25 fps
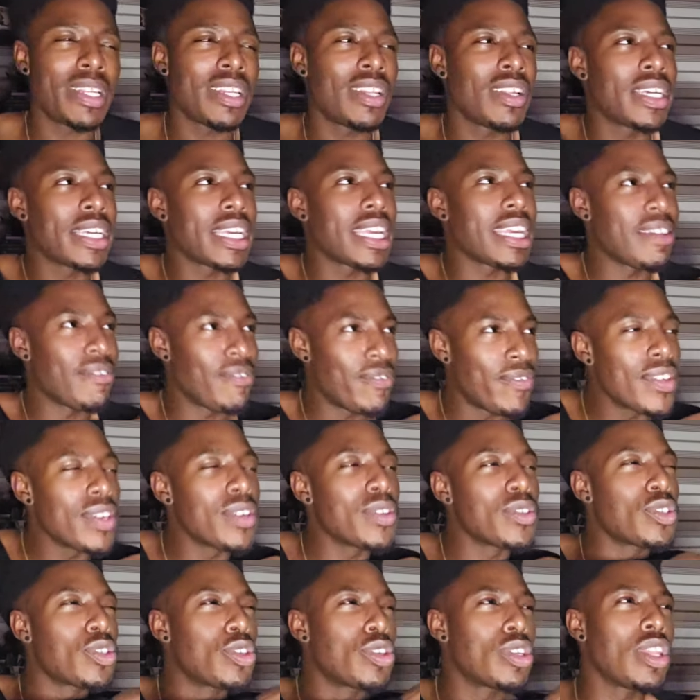Like it
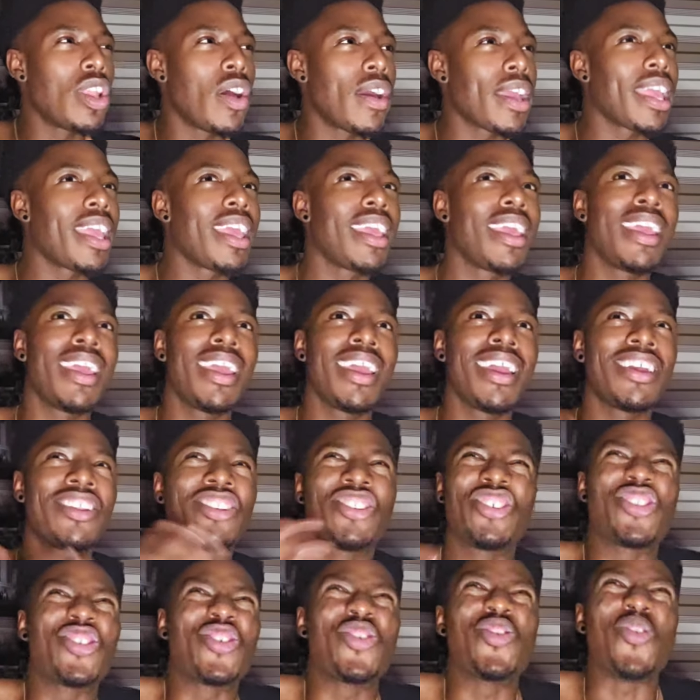feels like
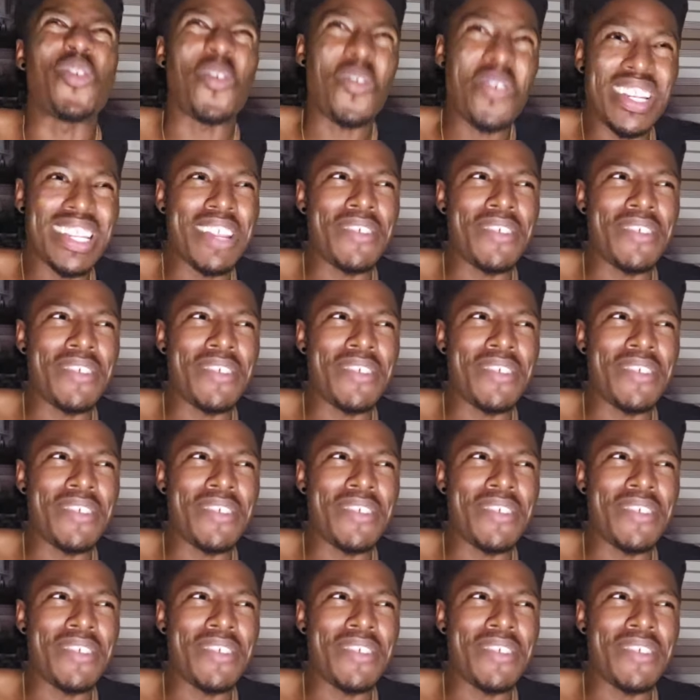just good.